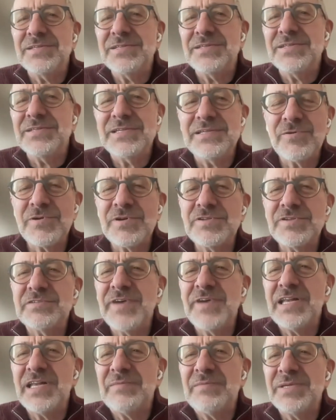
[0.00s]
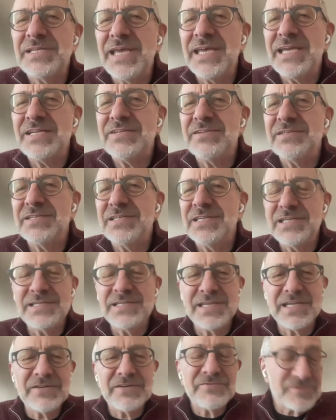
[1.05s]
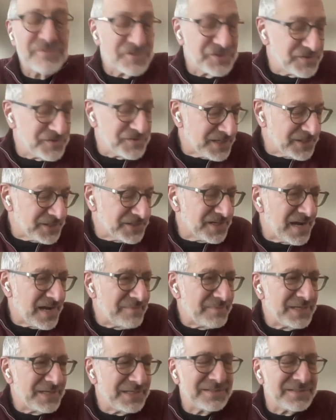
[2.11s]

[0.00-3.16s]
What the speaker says: the foreign development aid infrastructure?